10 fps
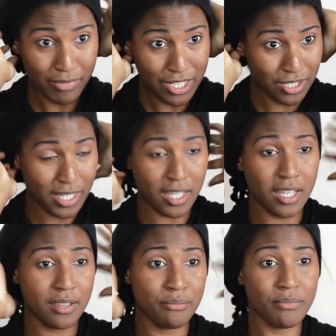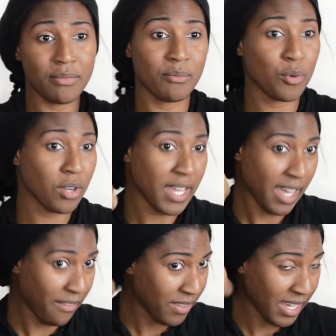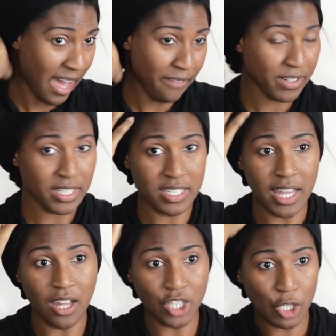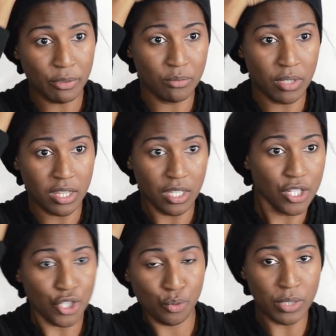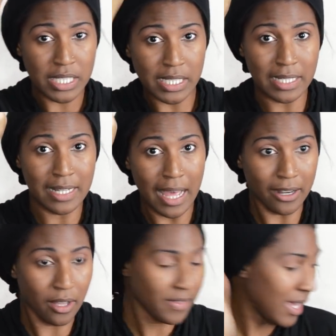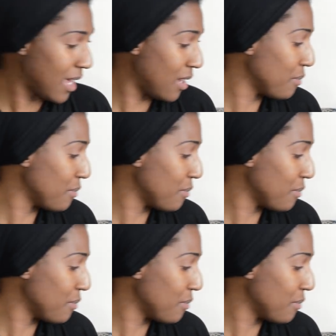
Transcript: That's just like a more like, I feel like African style turban with a twisted knot on the head.